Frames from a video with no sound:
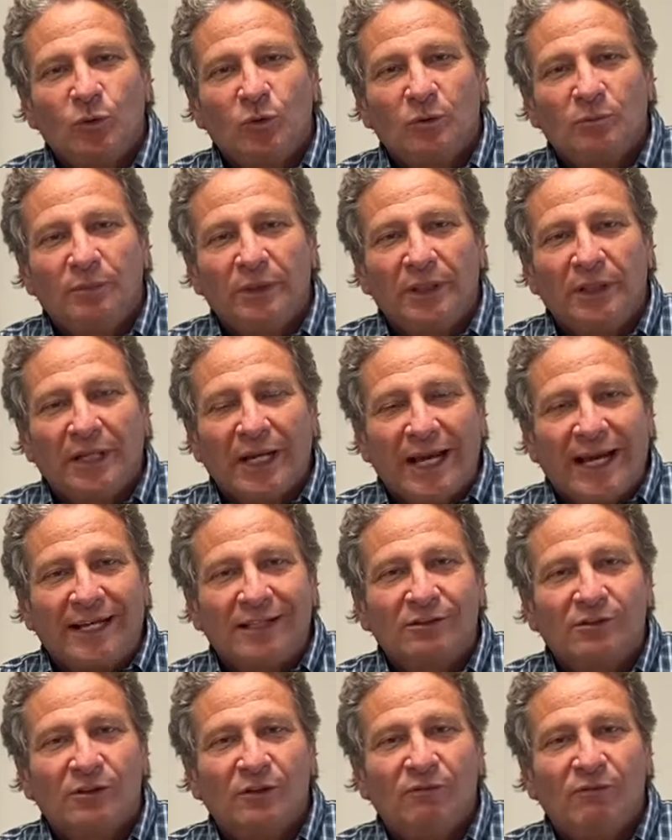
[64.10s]
will be
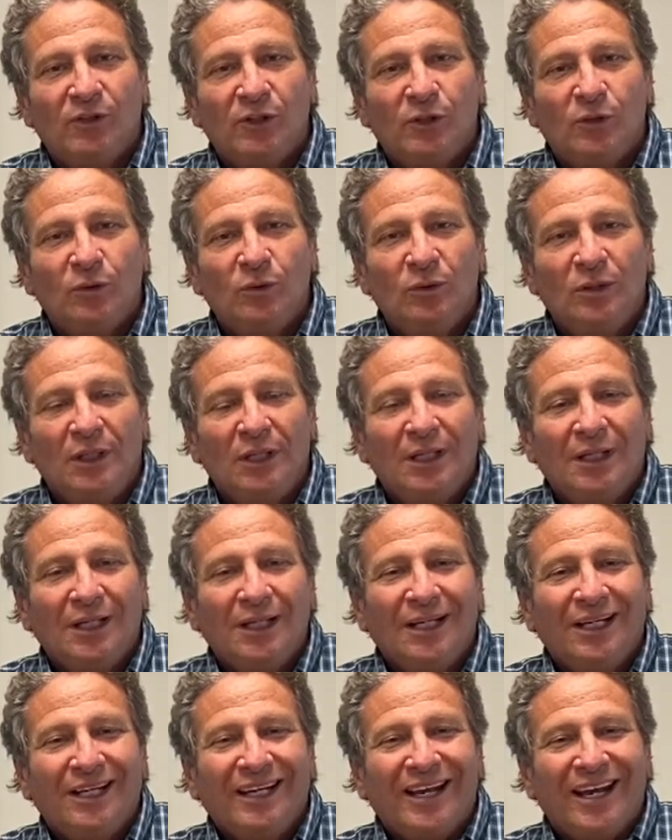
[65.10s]
asked to view
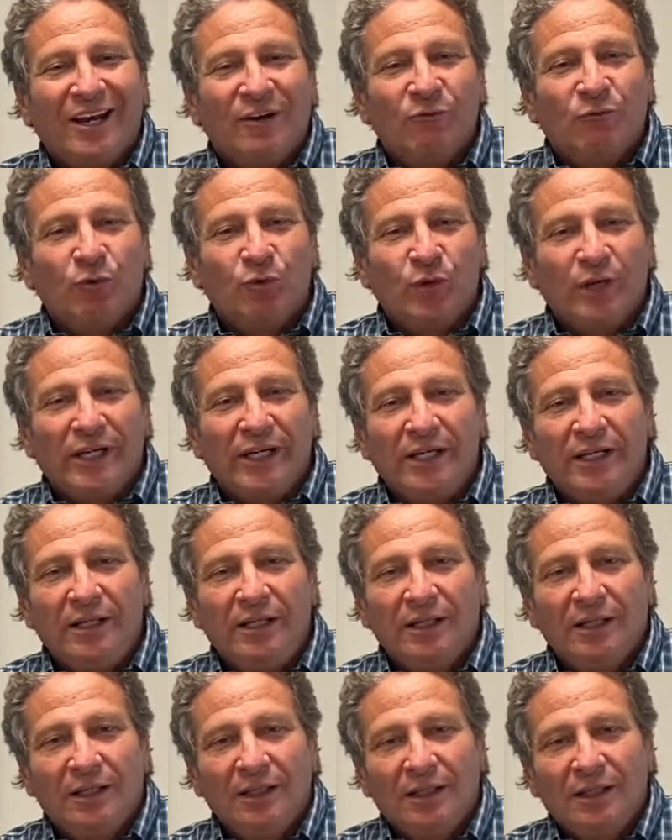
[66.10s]
and read
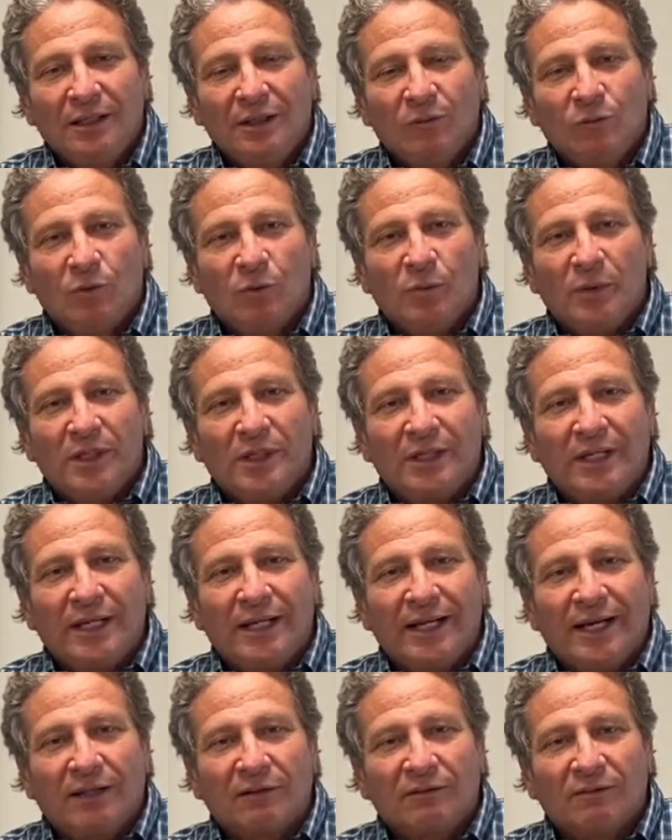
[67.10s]
when we send
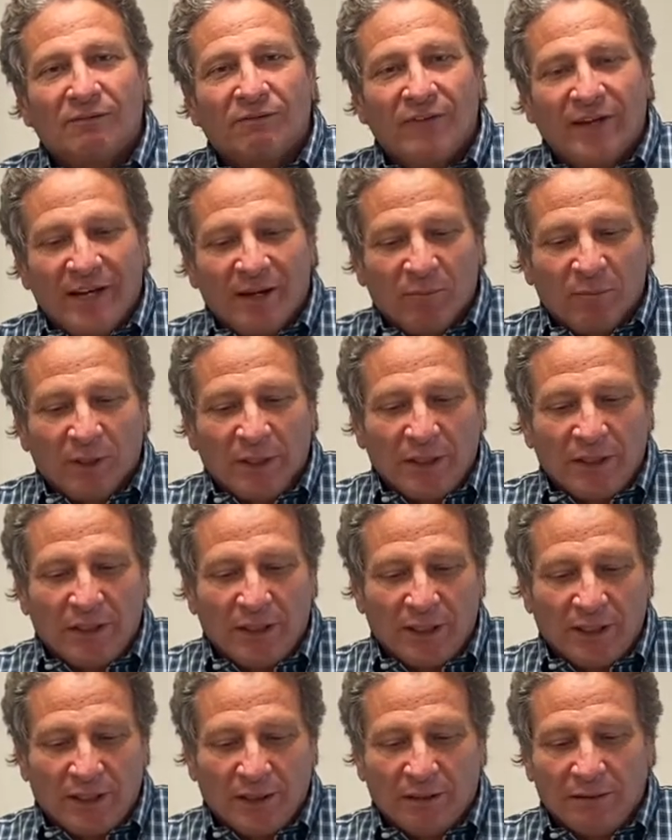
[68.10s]
out the family
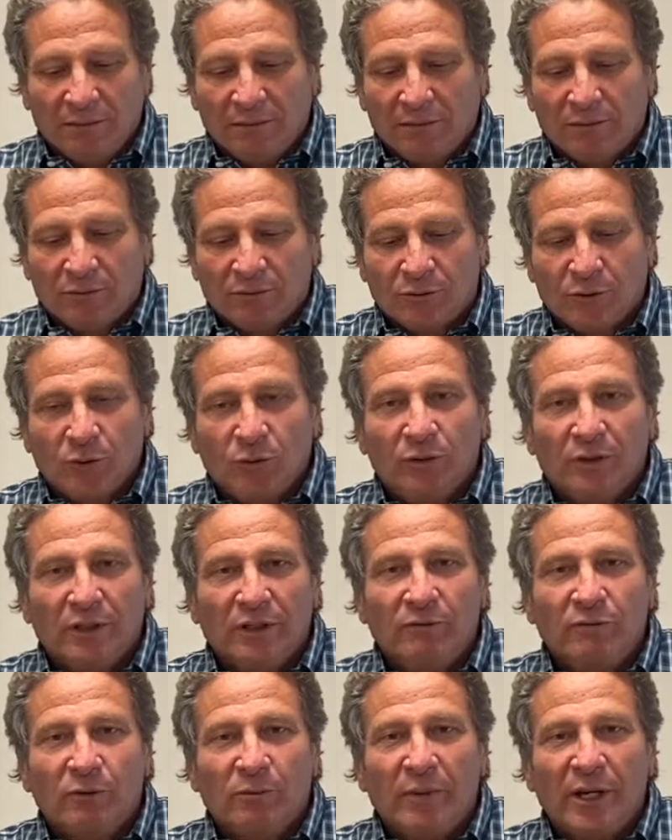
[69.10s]
and student
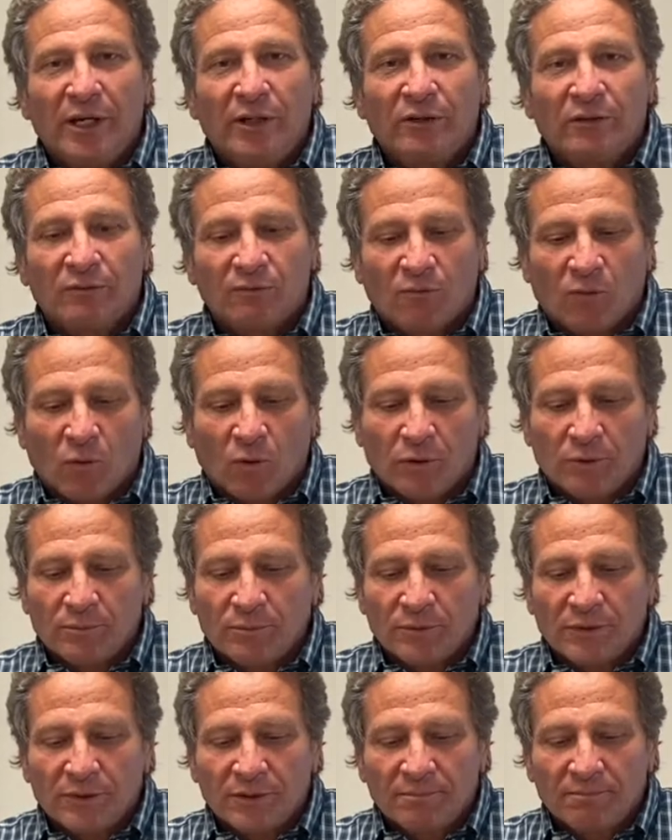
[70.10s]
information
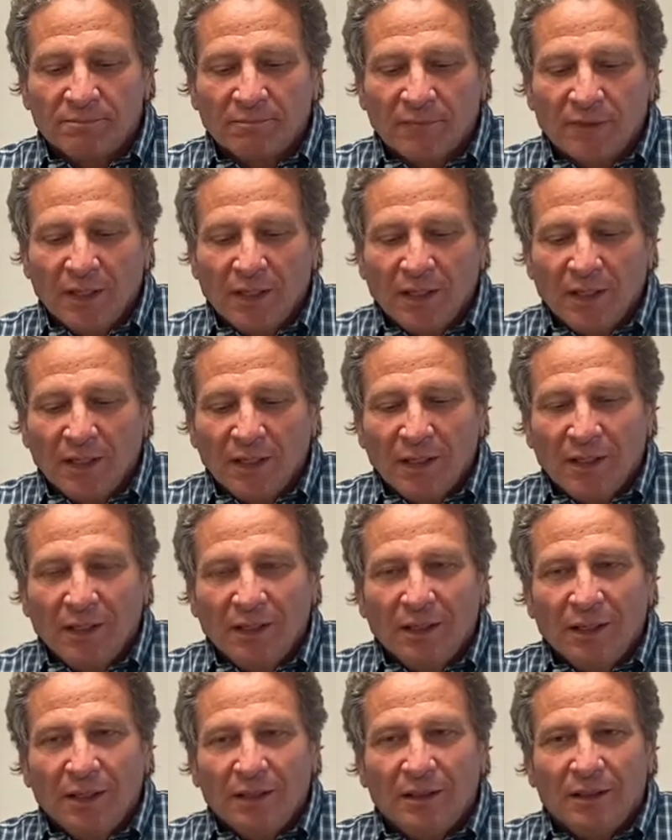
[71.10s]
forms.
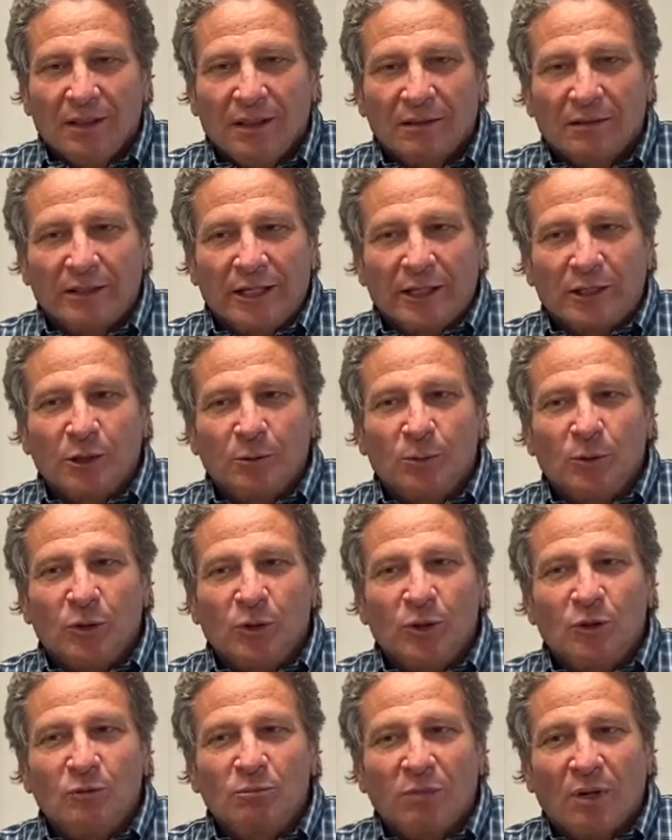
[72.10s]
The acceptable
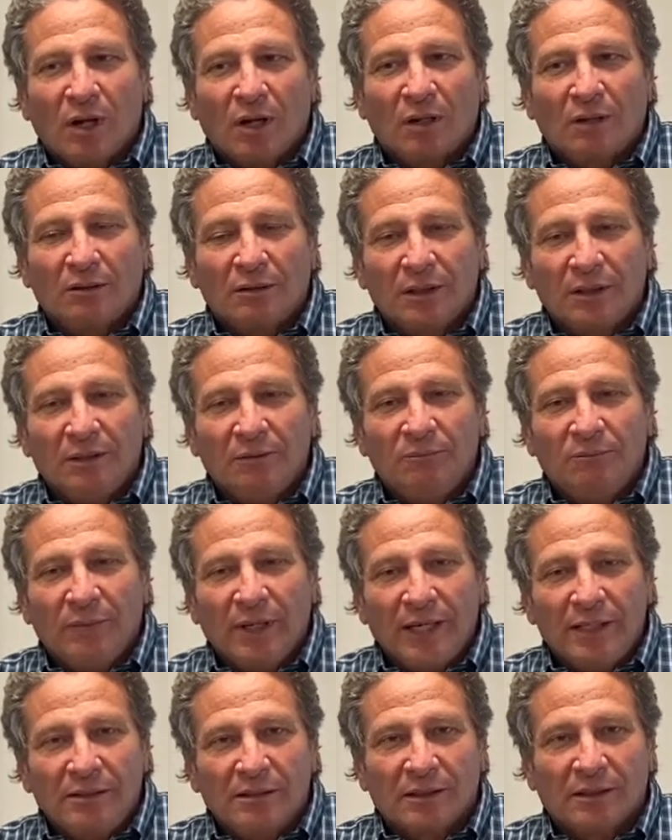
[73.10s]
use policy
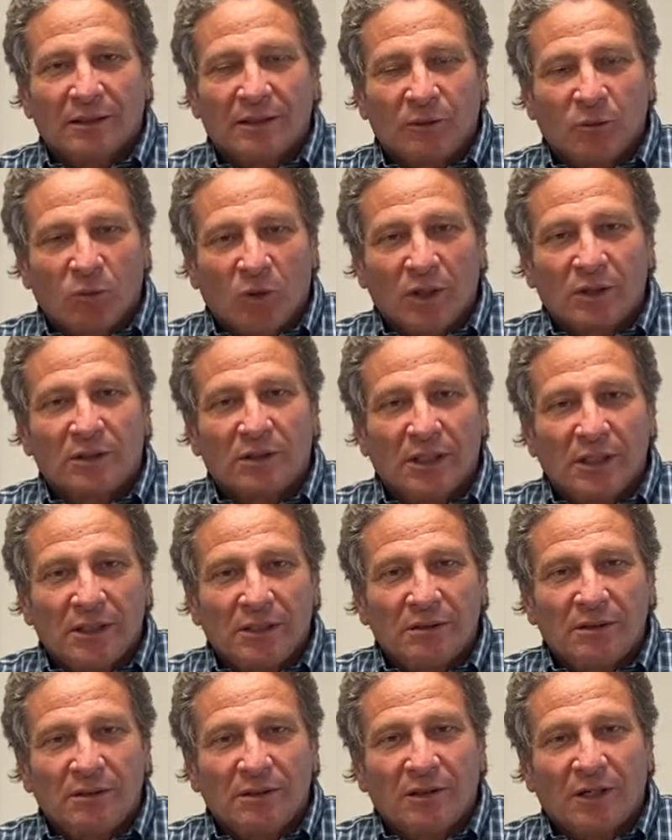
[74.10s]
basically wants us
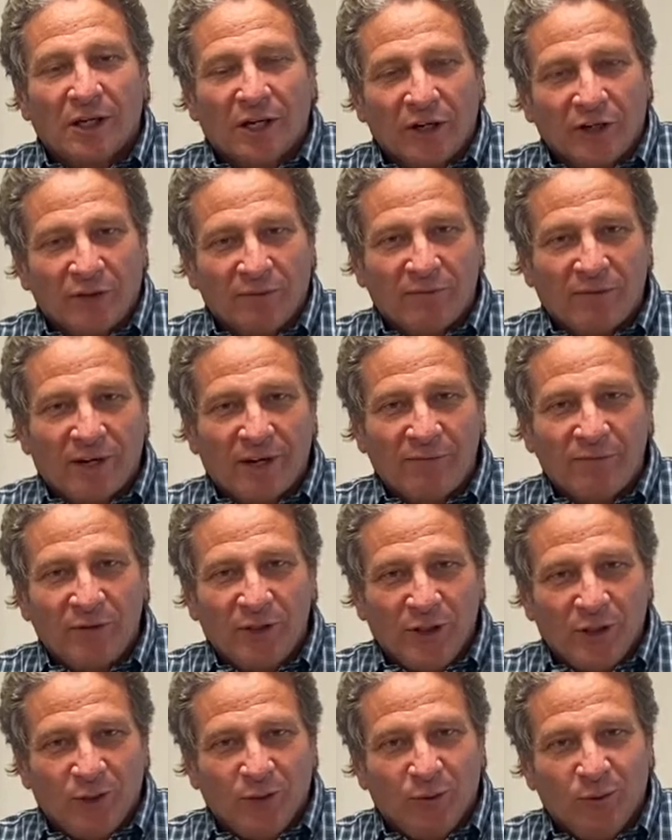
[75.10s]
to clarify for
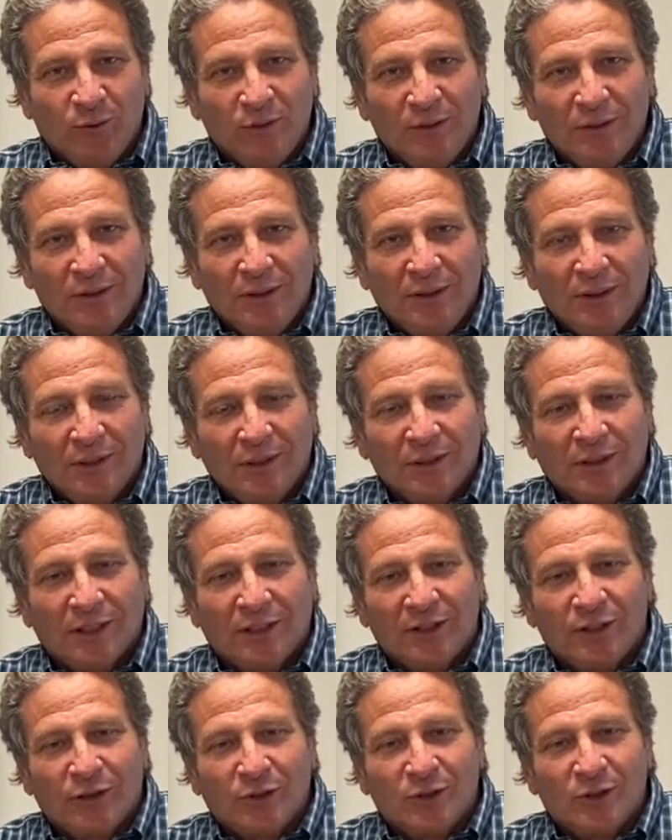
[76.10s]
you that
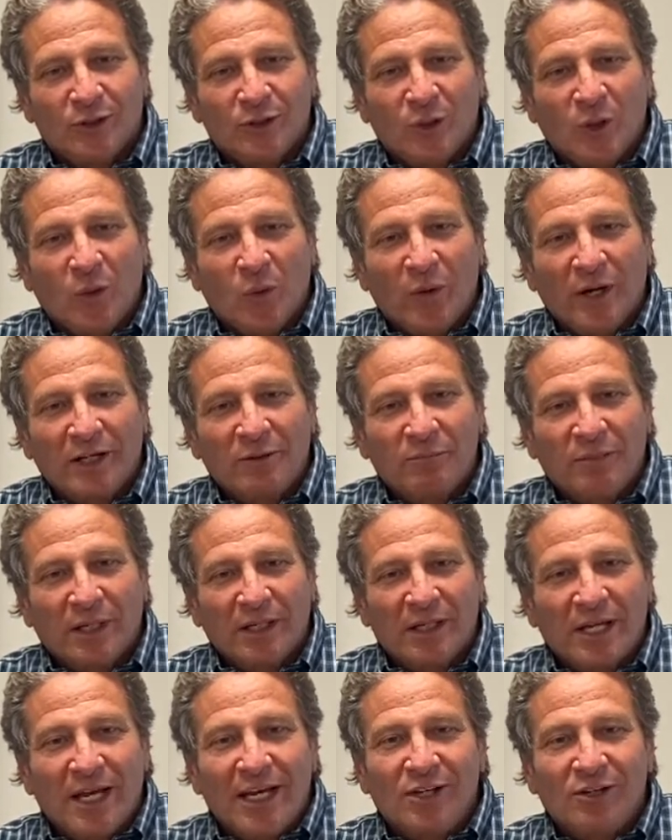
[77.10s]
there is no
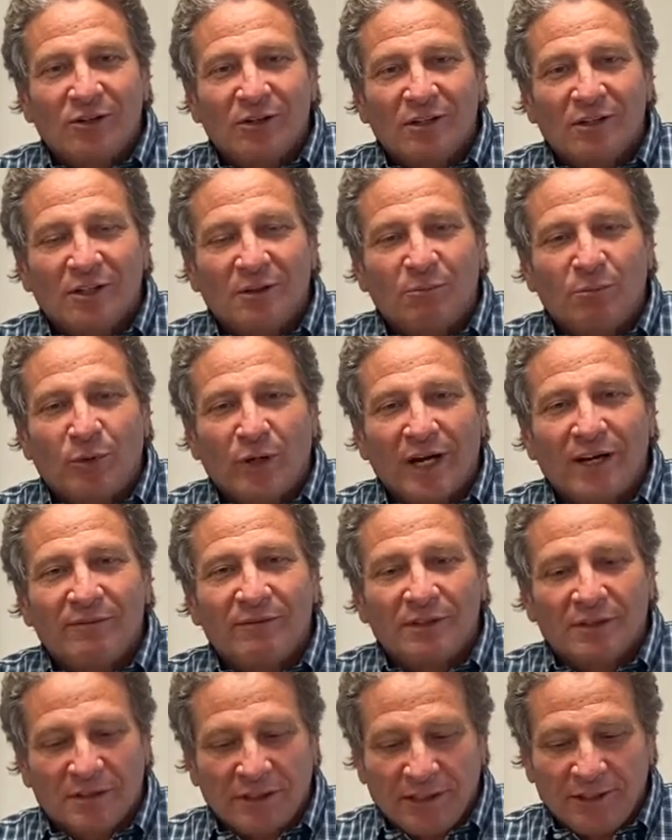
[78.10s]
expectation of
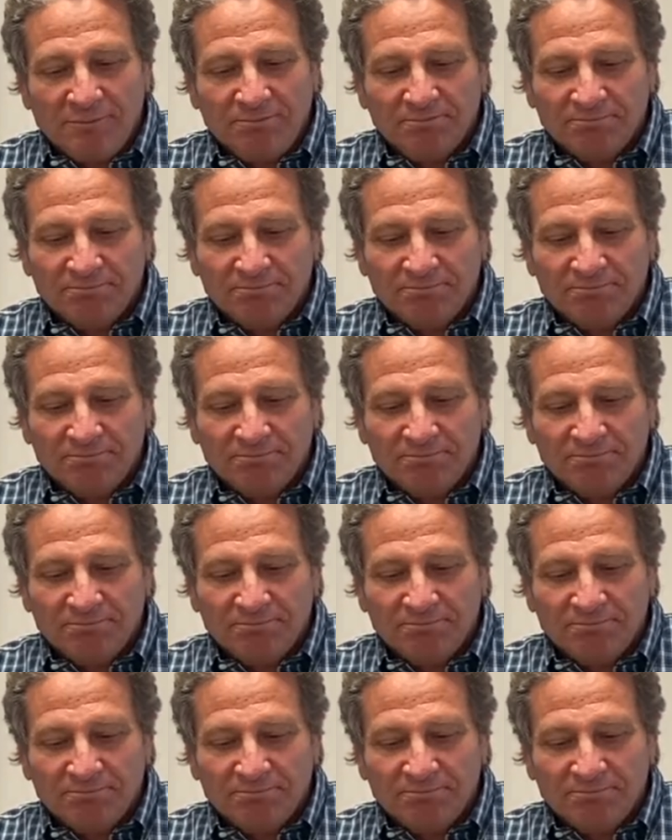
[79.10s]
privacy.